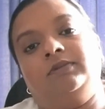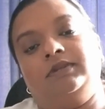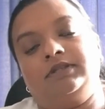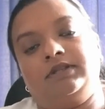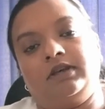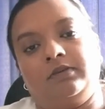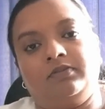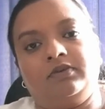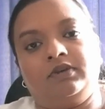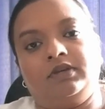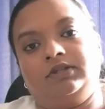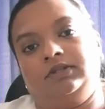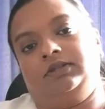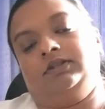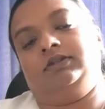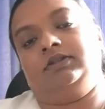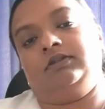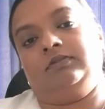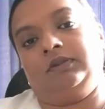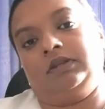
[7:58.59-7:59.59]
this temporary
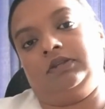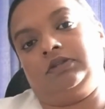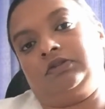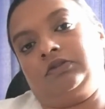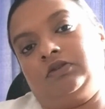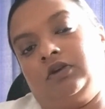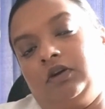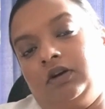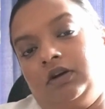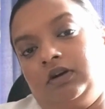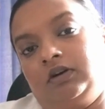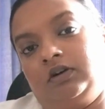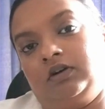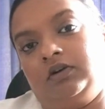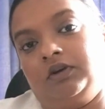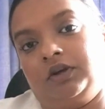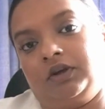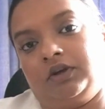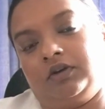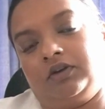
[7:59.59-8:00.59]
system that's
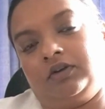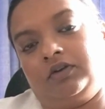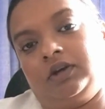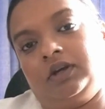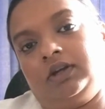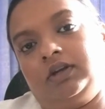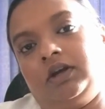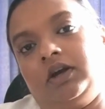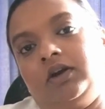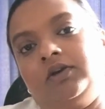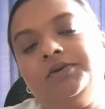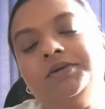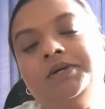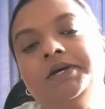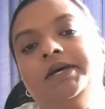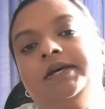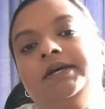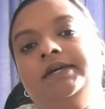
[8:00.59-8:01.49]
going on right now,